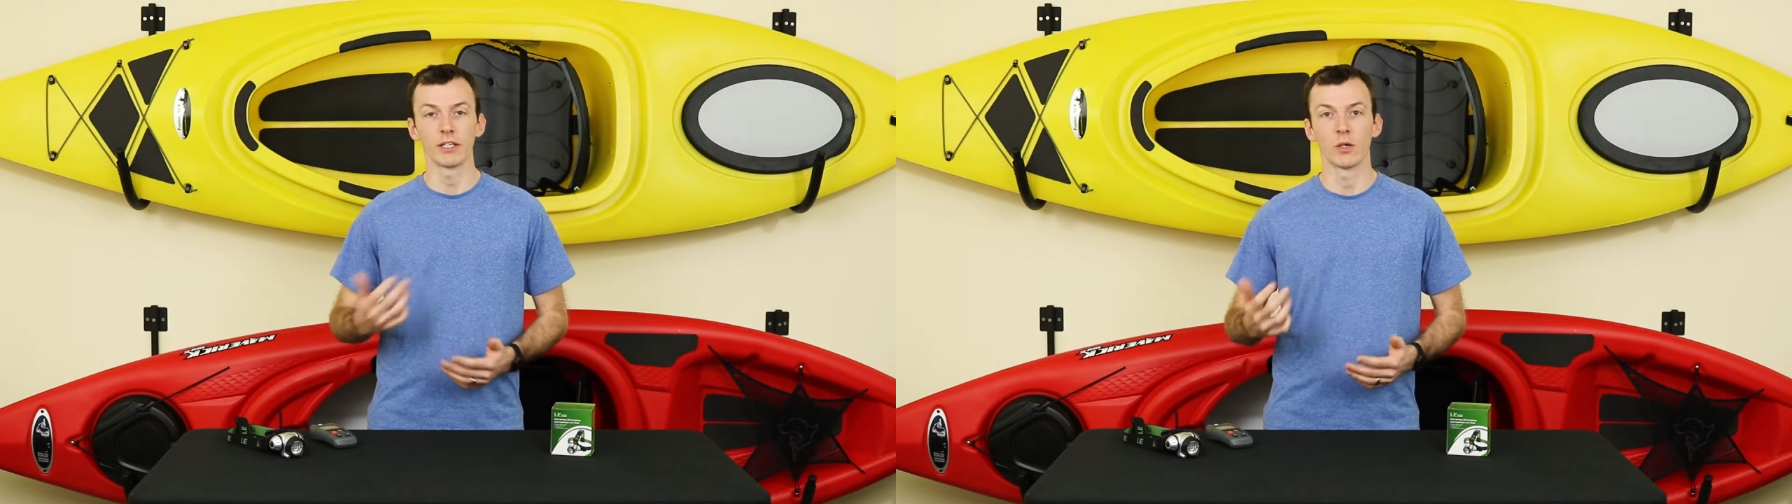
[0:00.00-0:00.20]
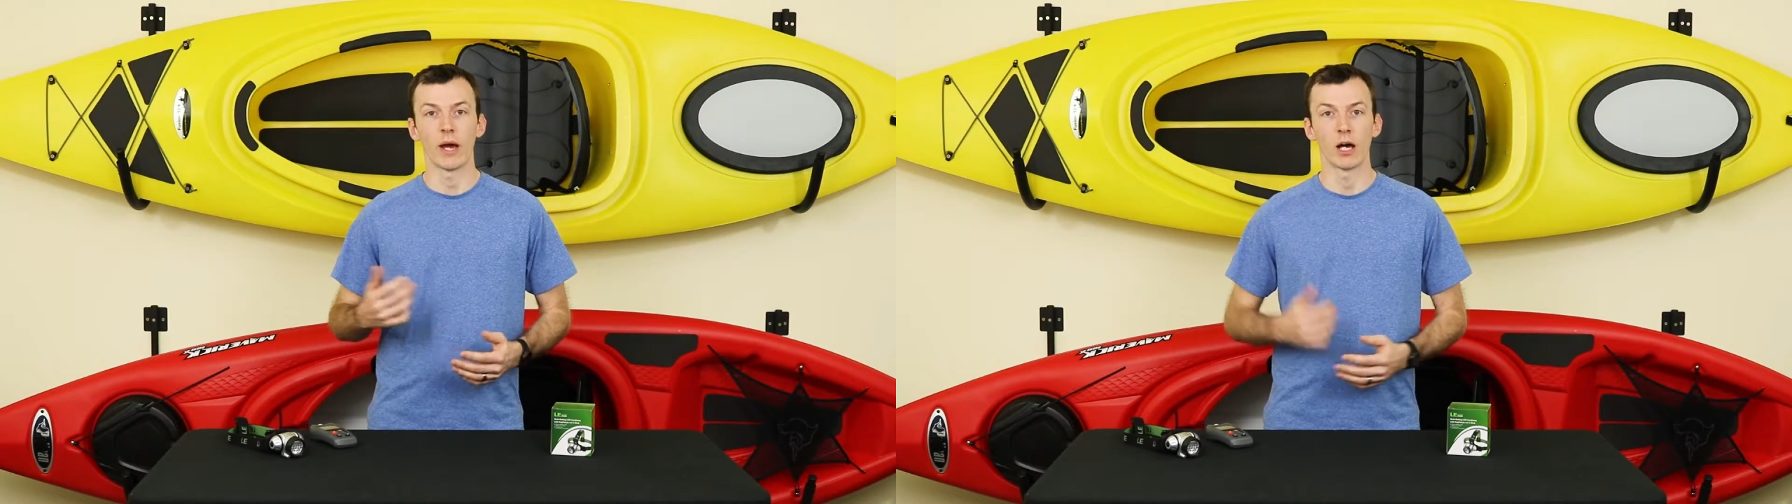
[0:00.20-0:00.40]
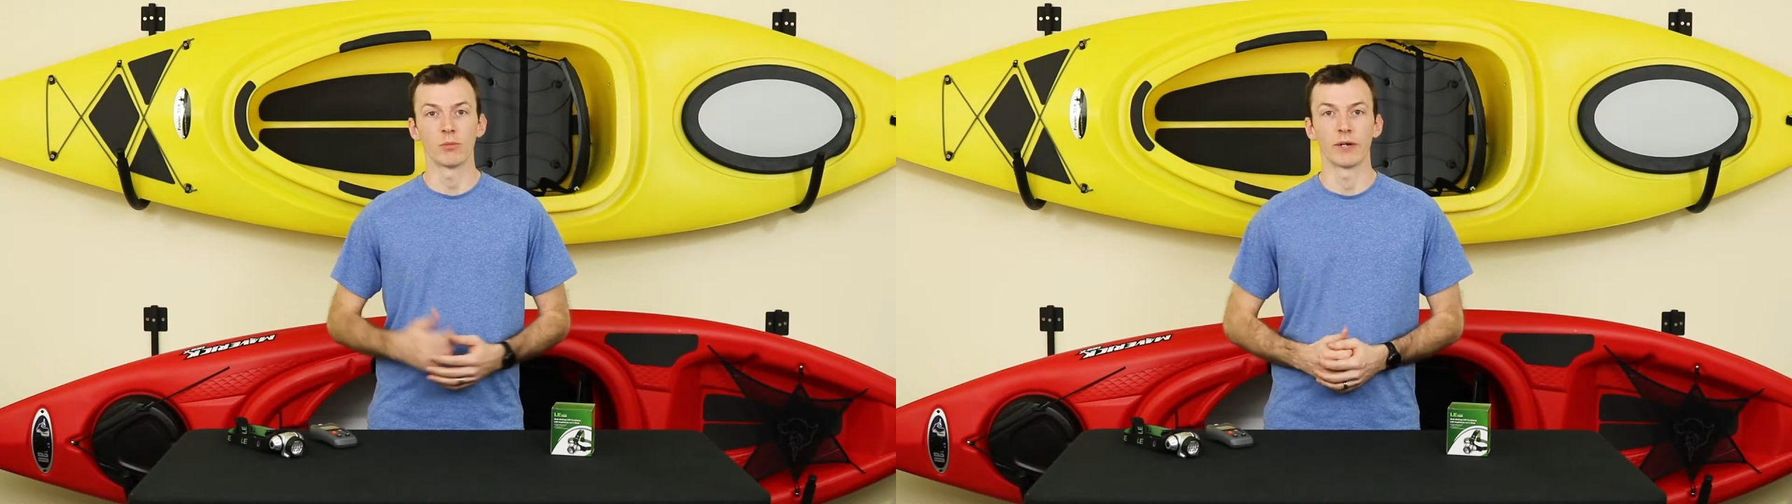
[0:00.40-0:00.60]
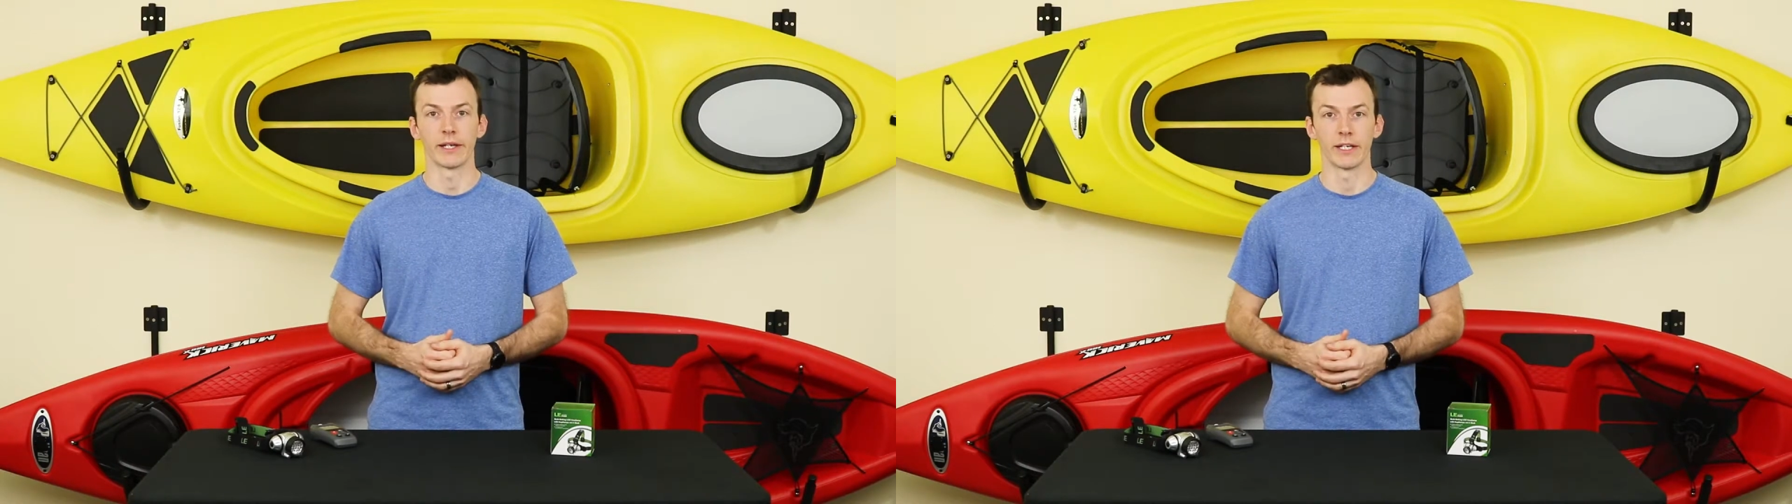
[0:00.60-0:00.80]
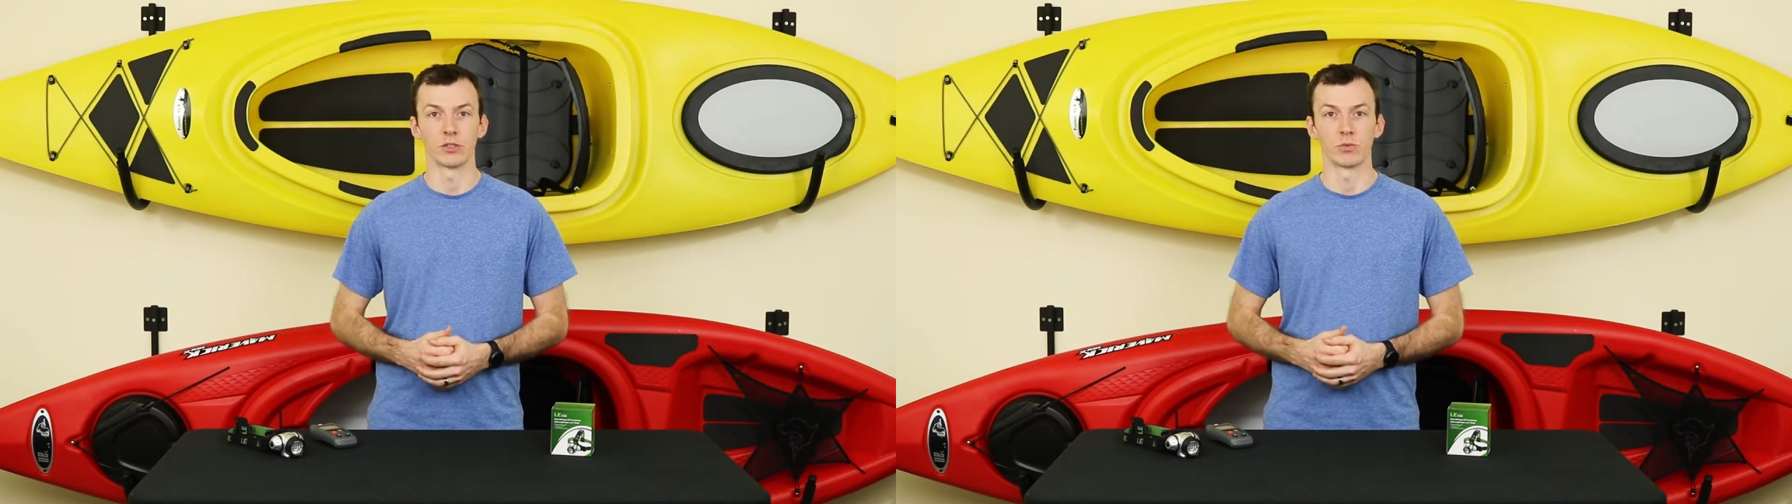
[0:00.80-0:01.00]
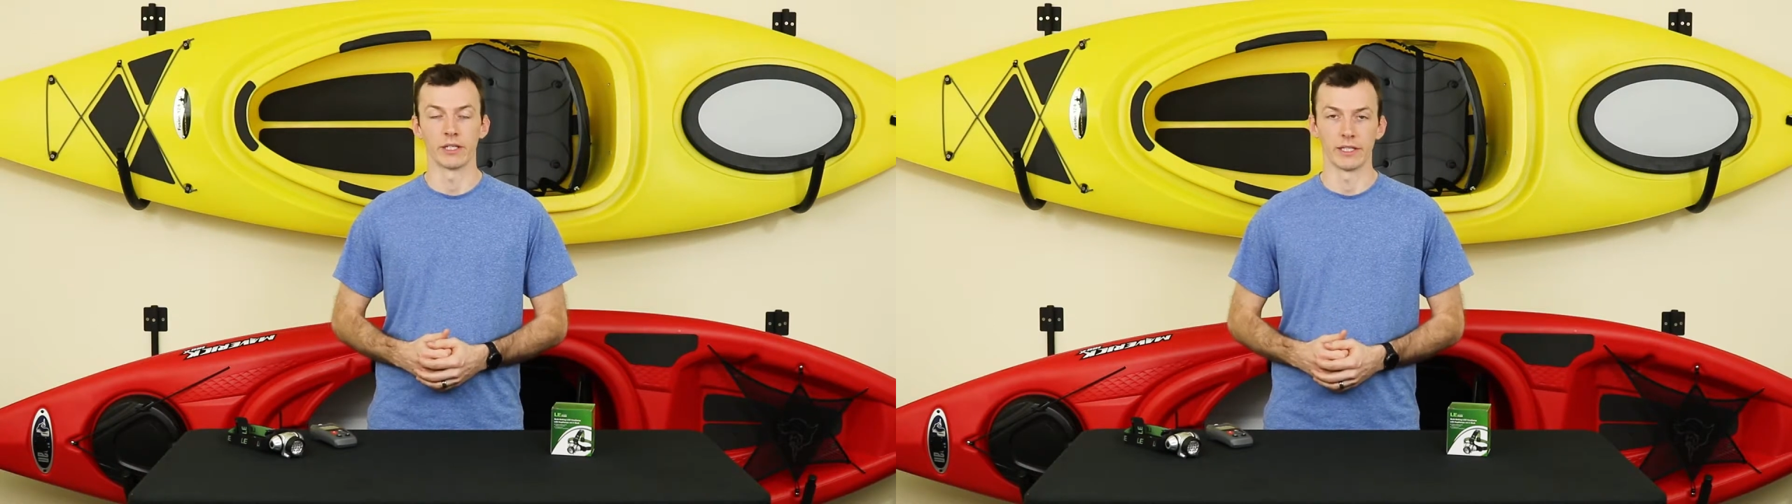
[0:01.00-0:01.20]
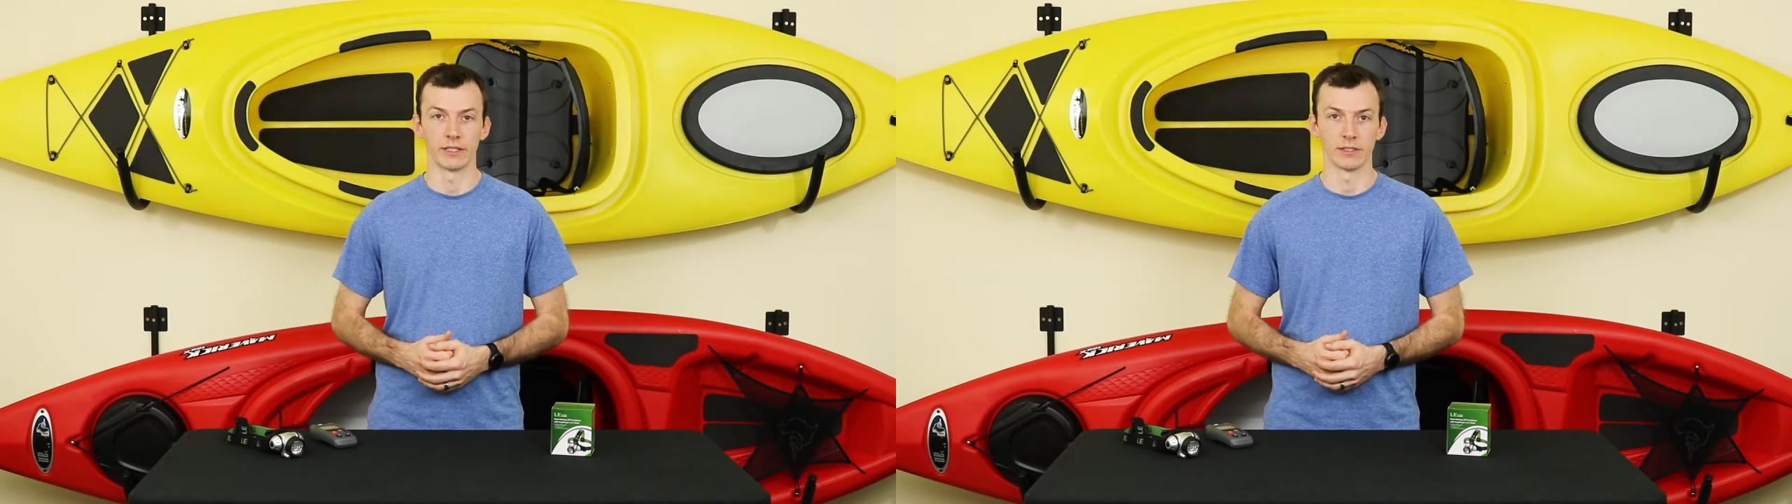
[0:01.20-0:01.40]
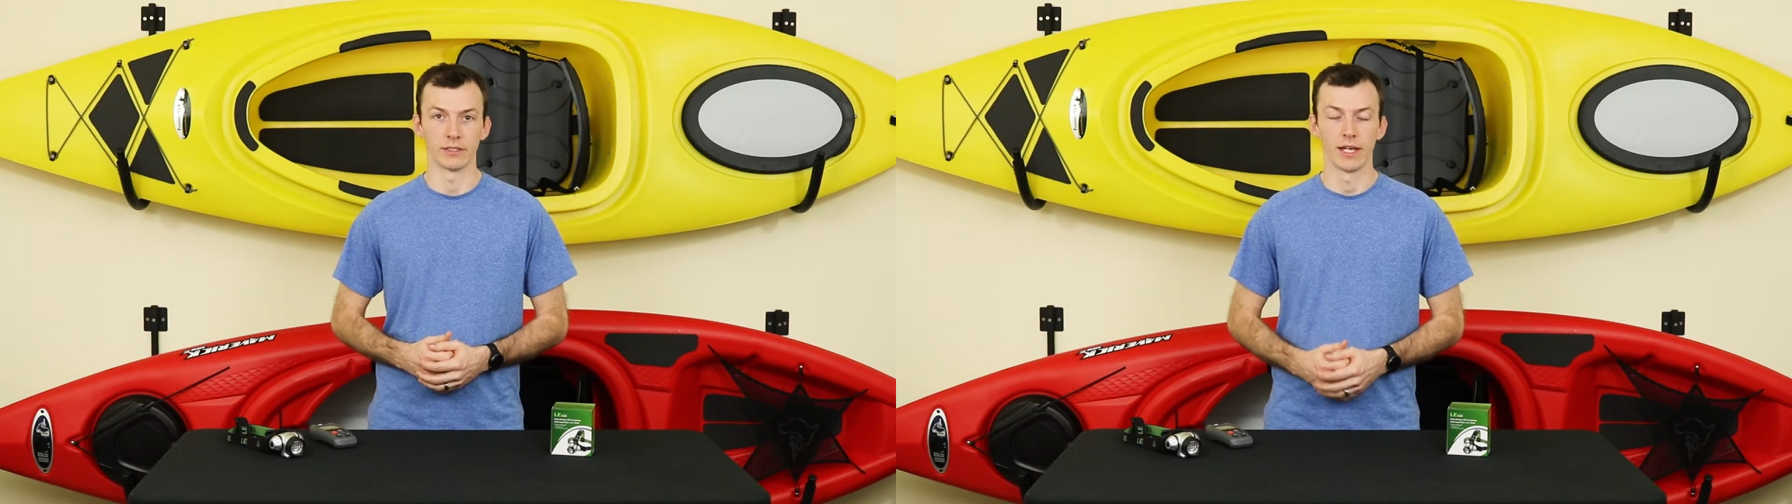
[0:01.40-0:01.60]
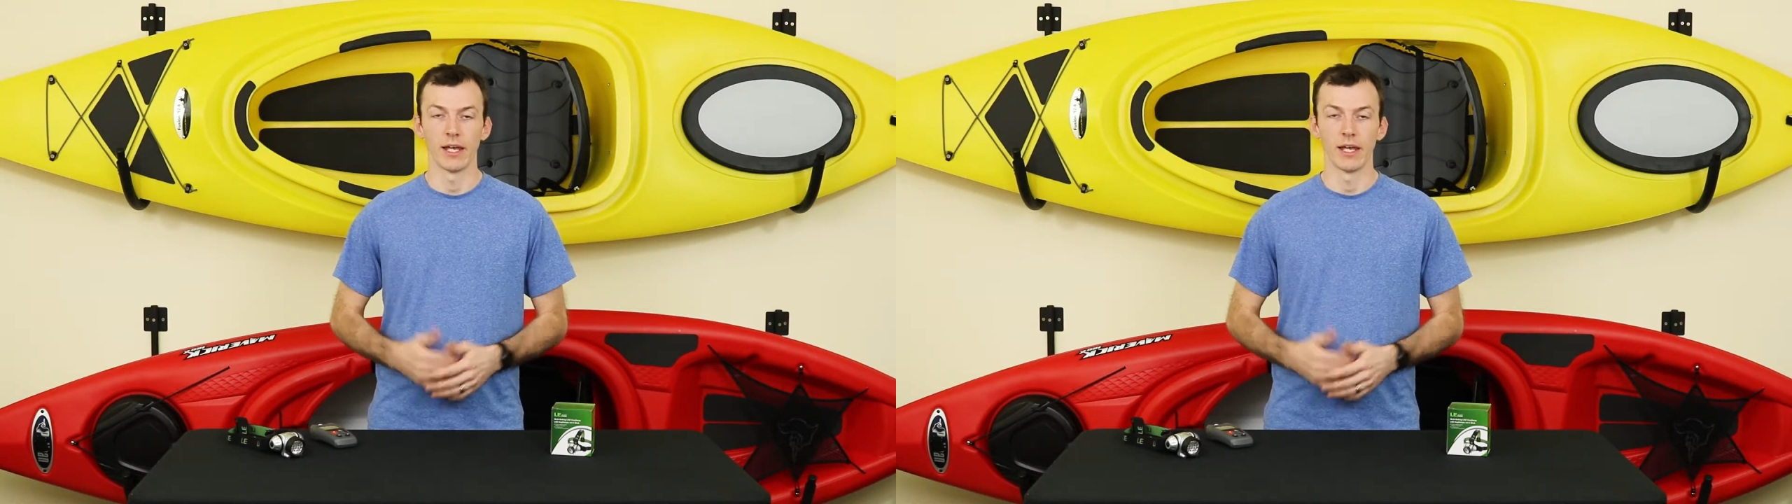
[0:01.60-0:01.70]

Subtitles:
you know how bright each one is.